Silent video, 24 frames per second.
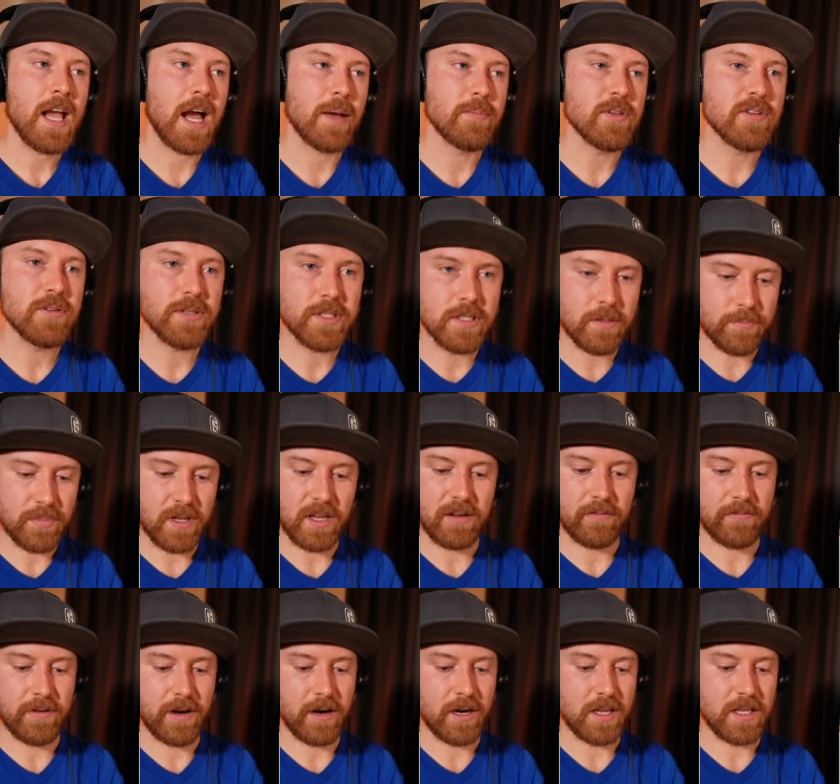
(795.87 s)
I'm used to
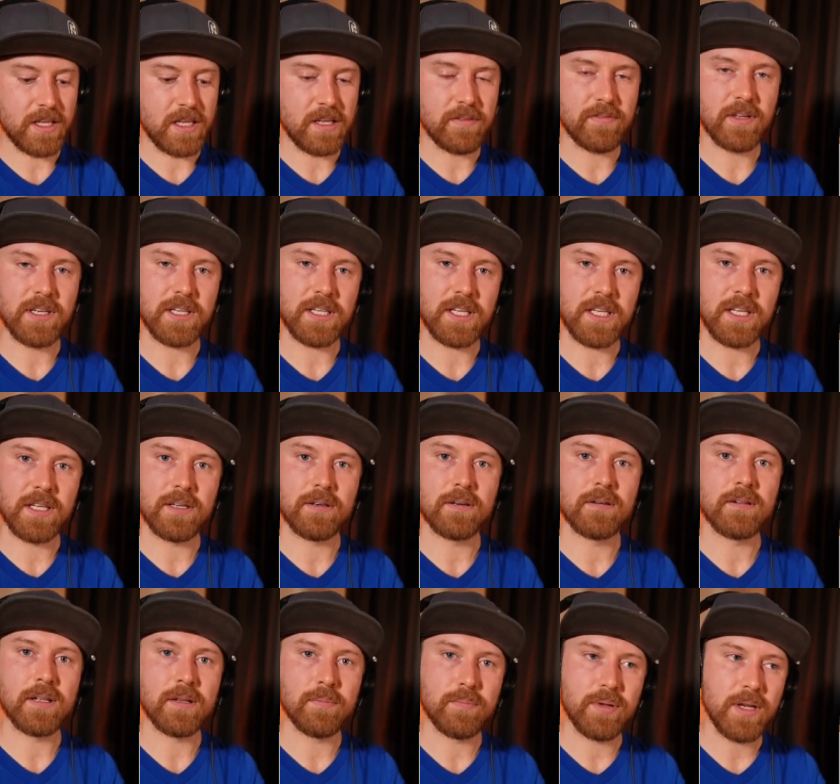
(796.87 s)
being very even
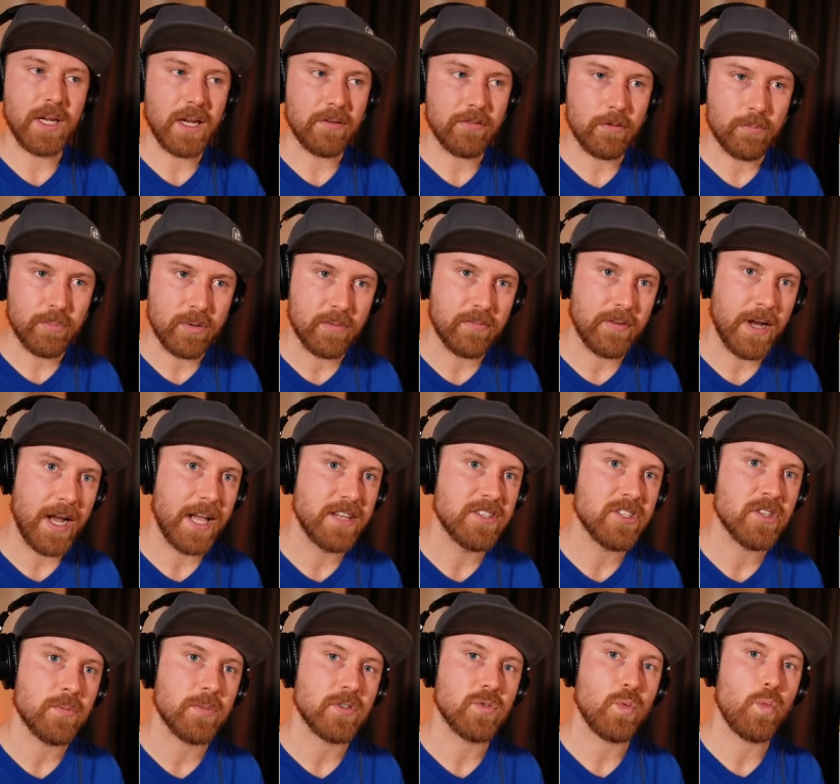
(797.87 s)
keel and being able to
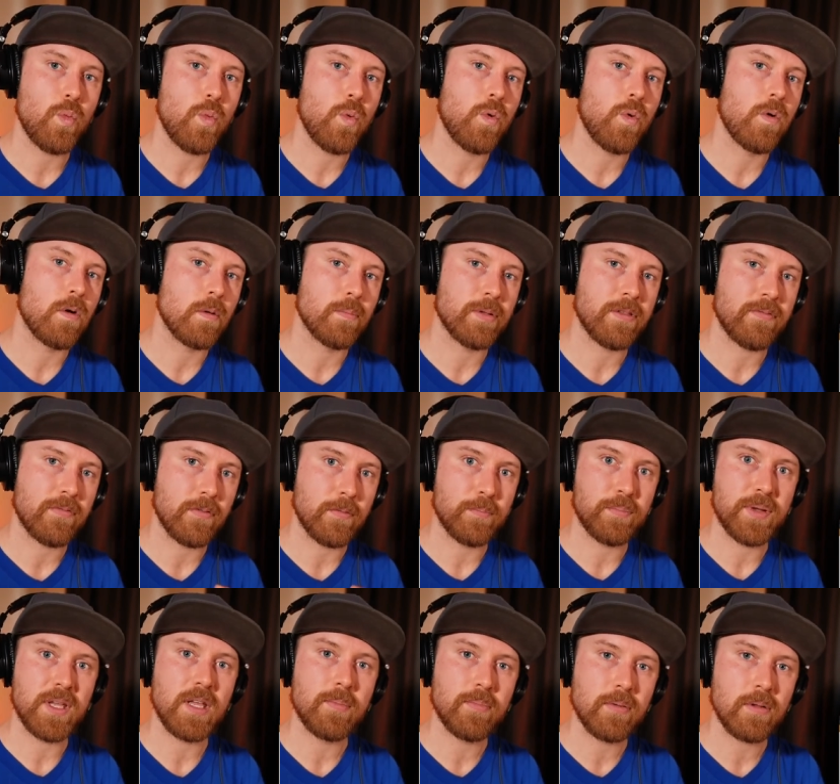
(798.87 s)
provide so much warmth for
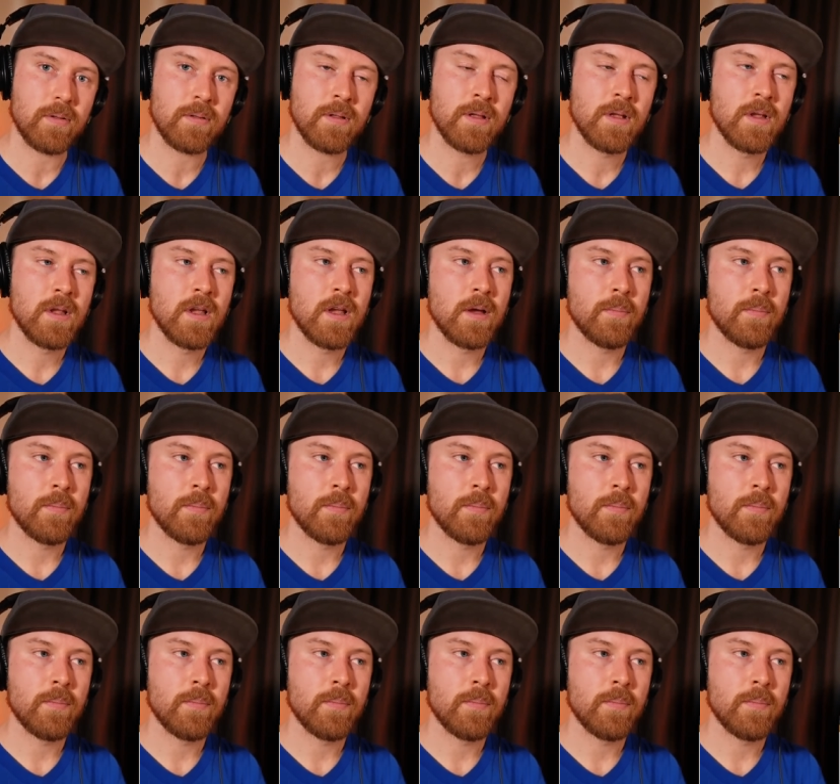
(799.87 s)
people.